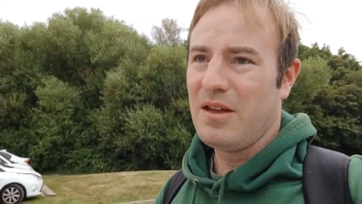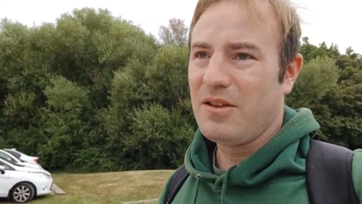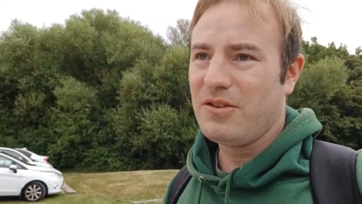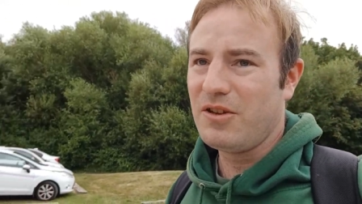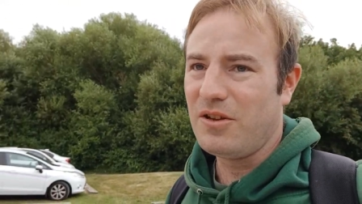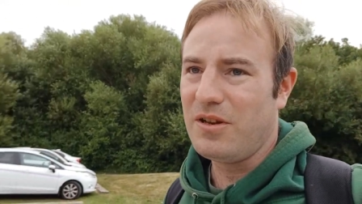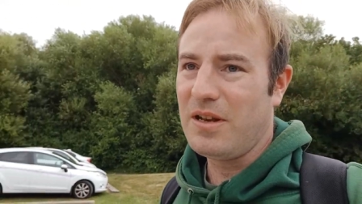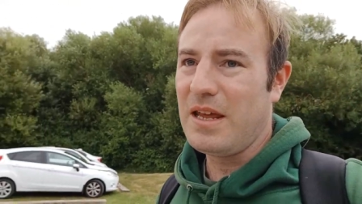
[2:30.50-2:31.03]

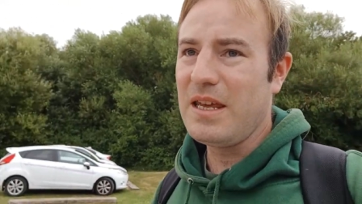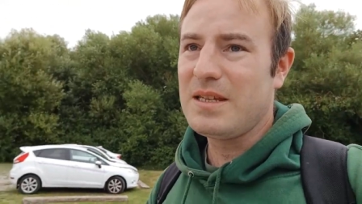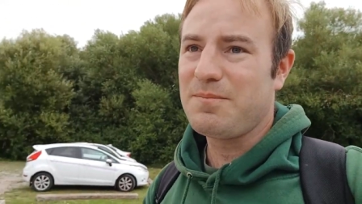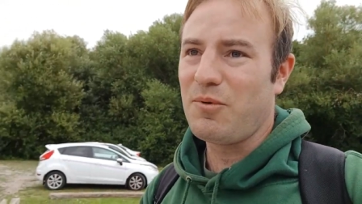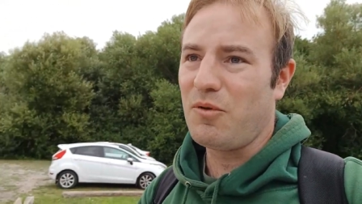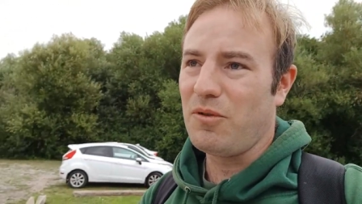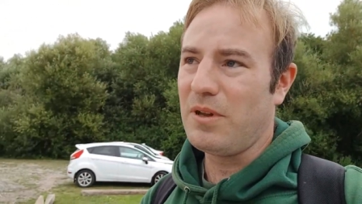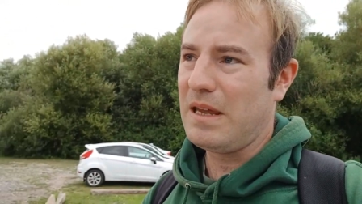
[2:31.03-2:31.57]
than
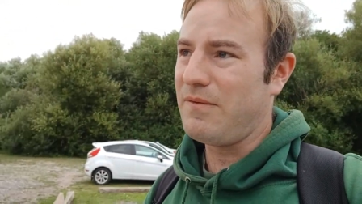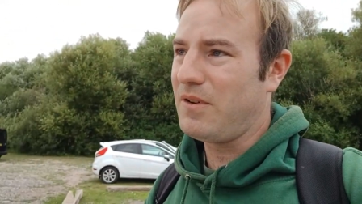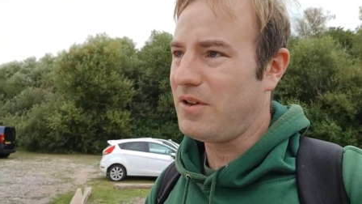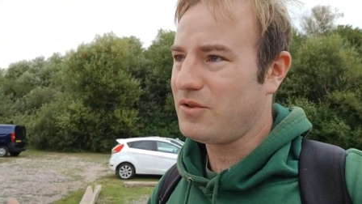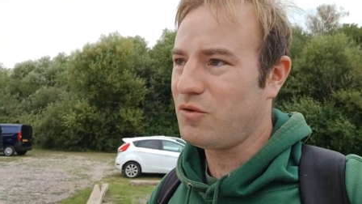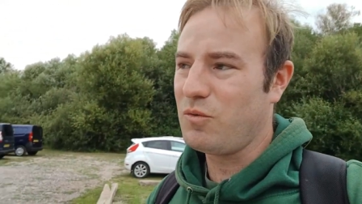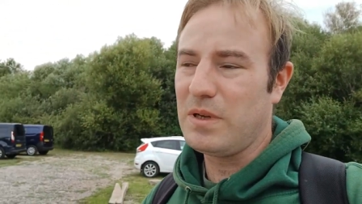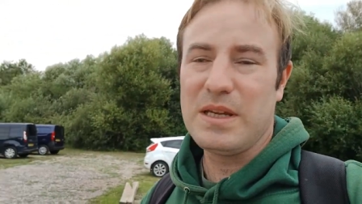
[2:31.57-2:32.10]
Eastbourne, even though
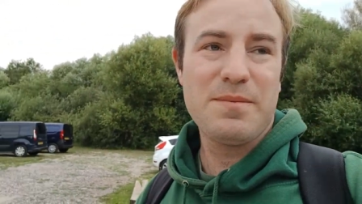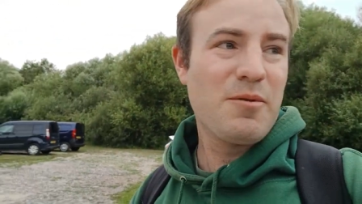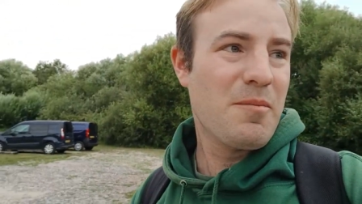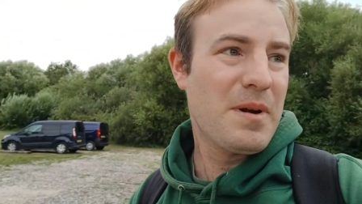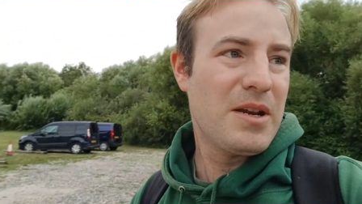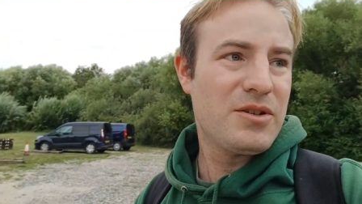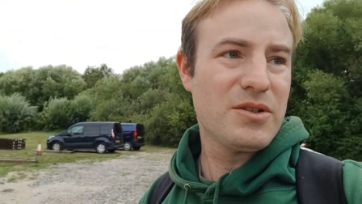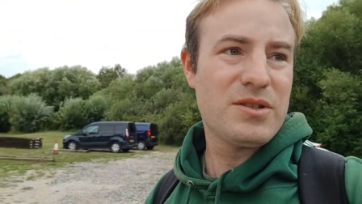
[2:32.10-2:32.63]
it's called Eastbourne
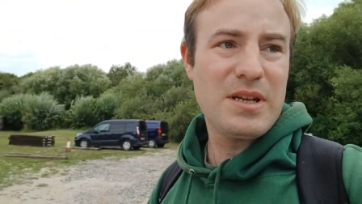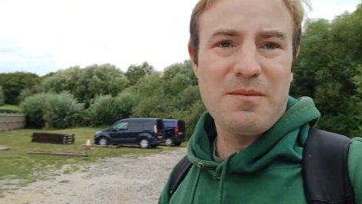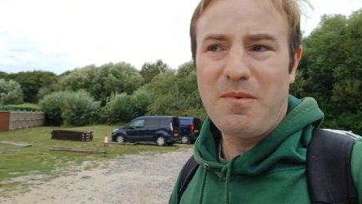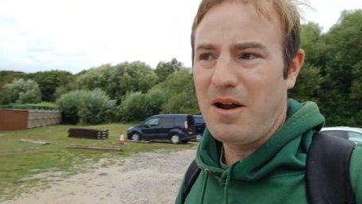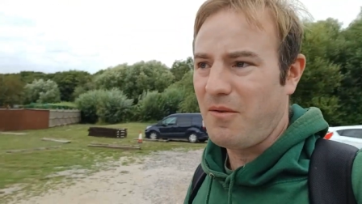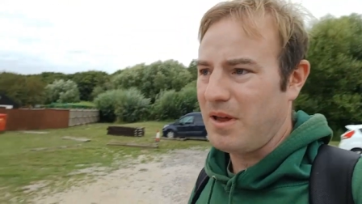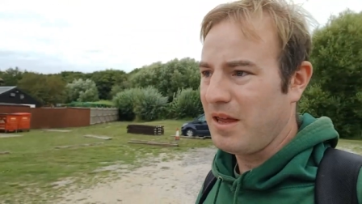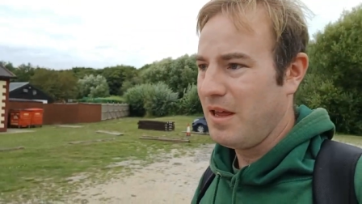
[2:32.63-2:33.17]
Miniature Steam
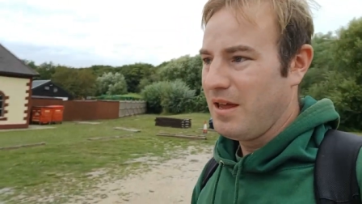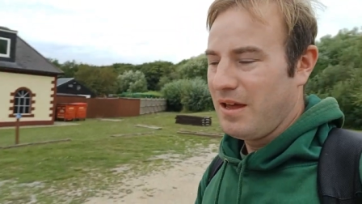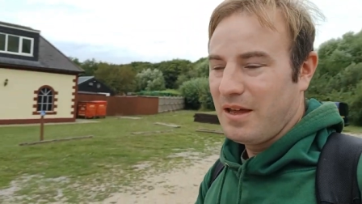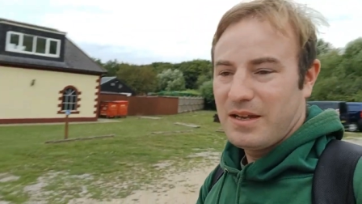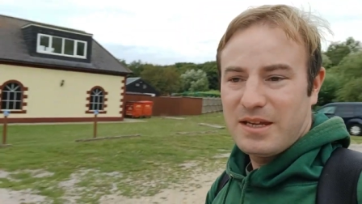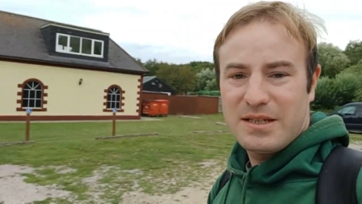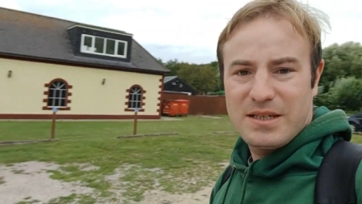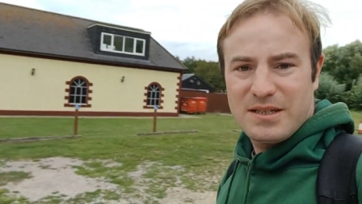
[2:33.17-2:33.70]
Railway.
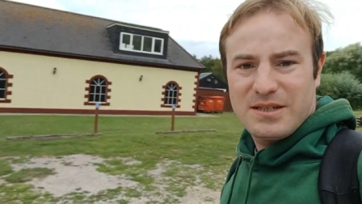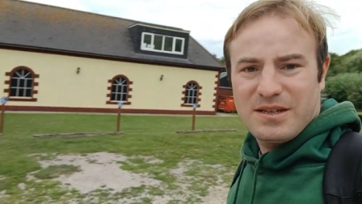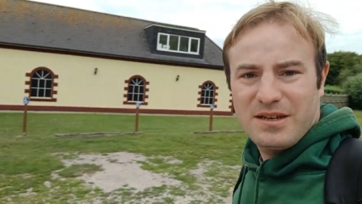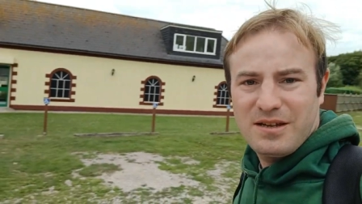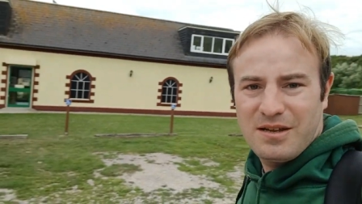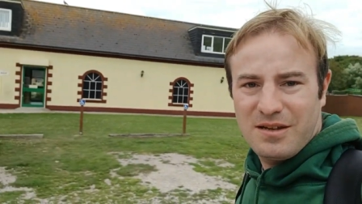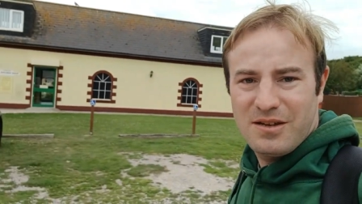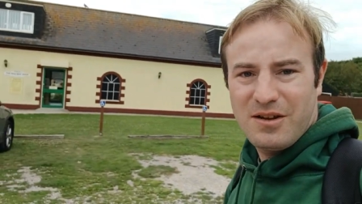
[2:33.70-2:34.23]
This is
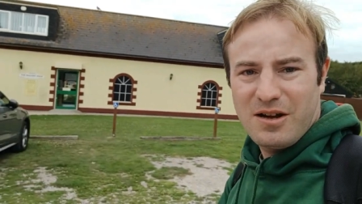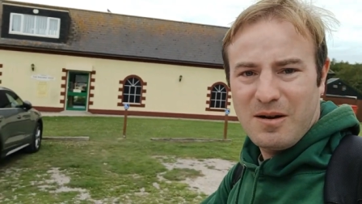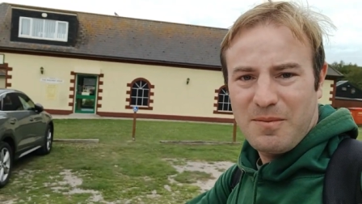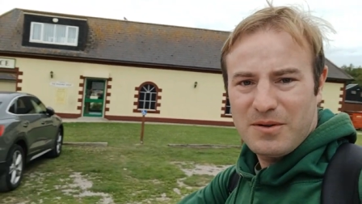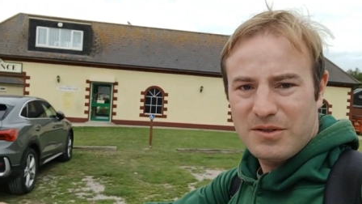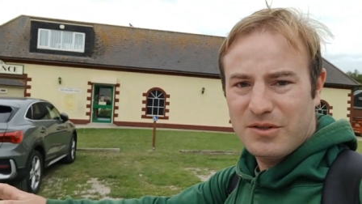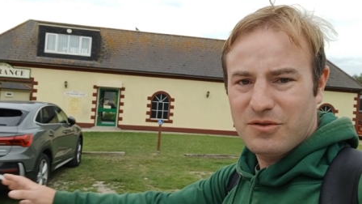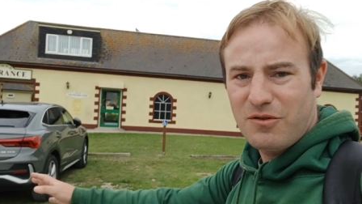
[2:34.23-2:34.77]
the car
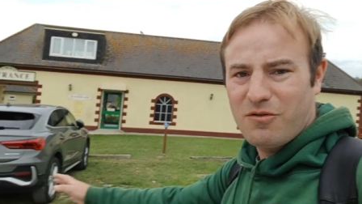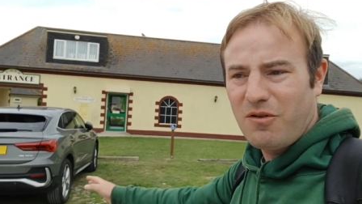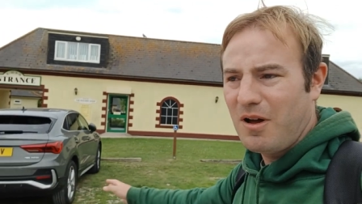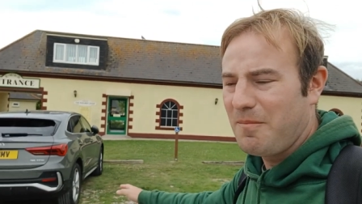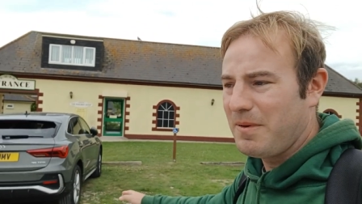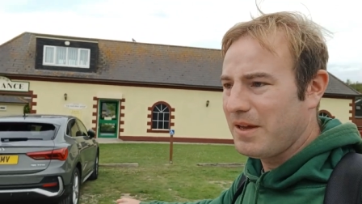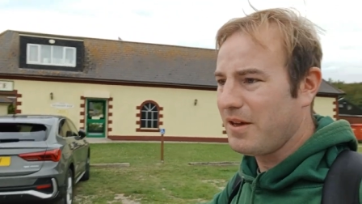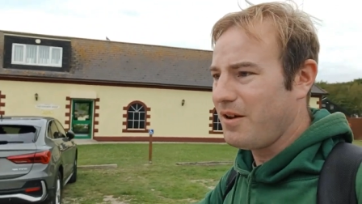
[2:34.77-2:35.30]
park, so it's got
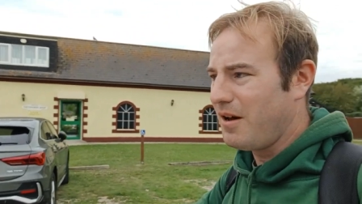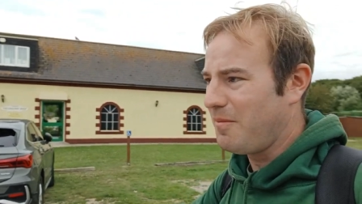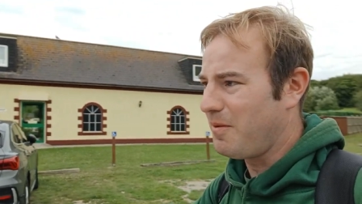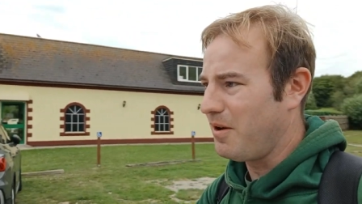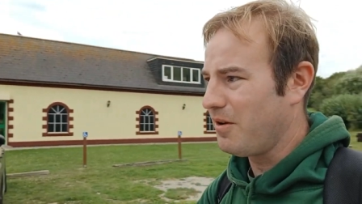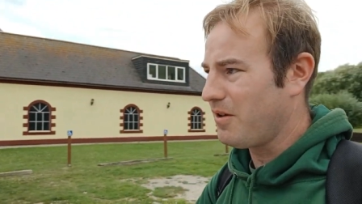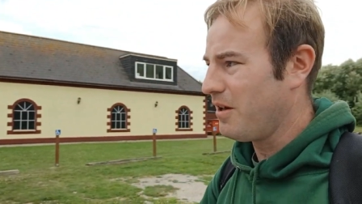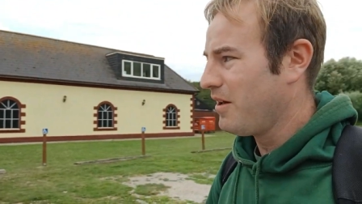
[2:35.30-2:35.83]
quite a big car
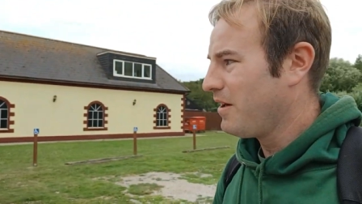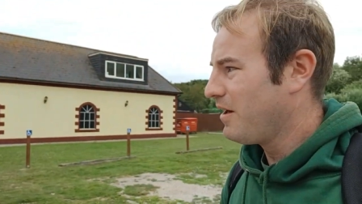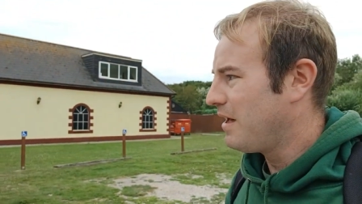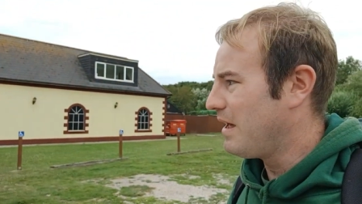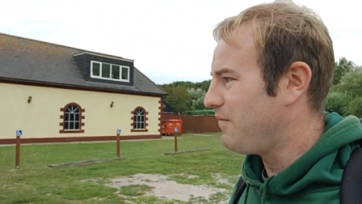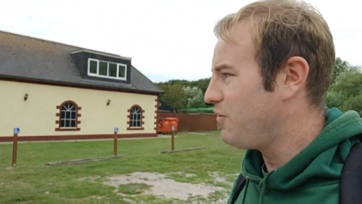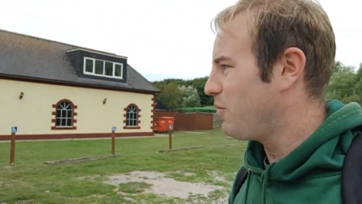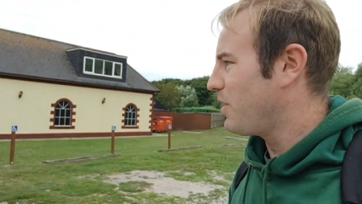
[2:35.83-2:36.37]
park
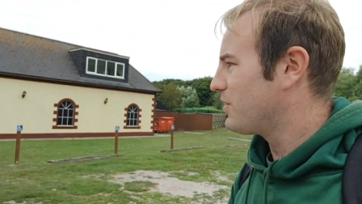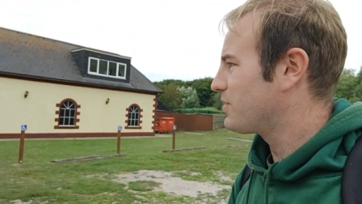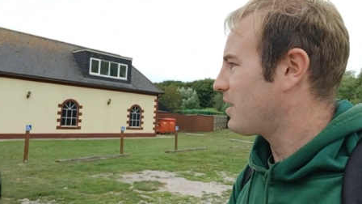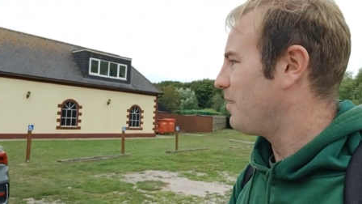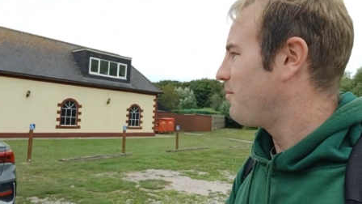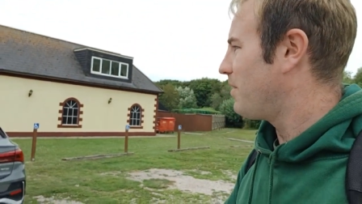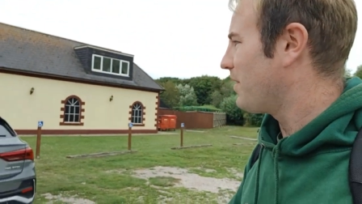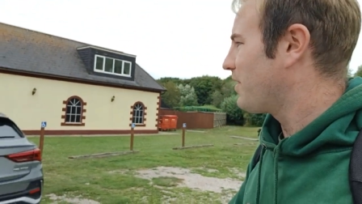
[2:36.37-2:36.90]
if you were to
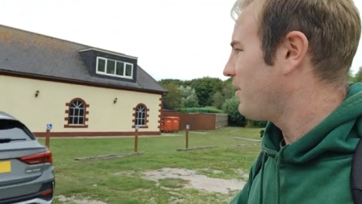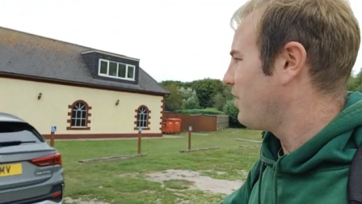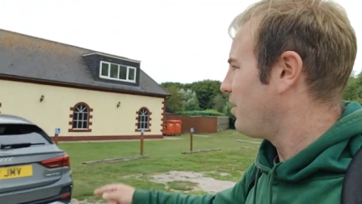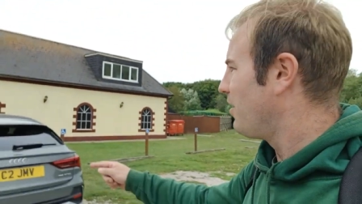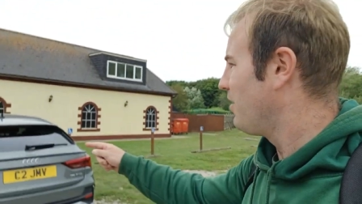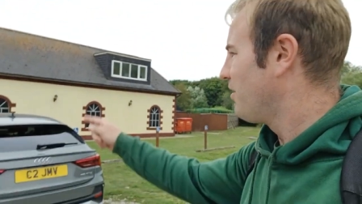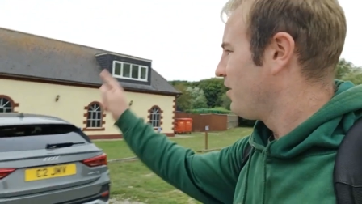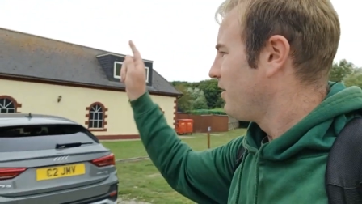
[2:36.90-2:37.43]
come by
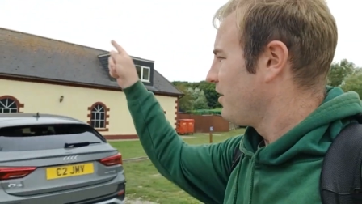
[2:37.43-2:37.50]
car.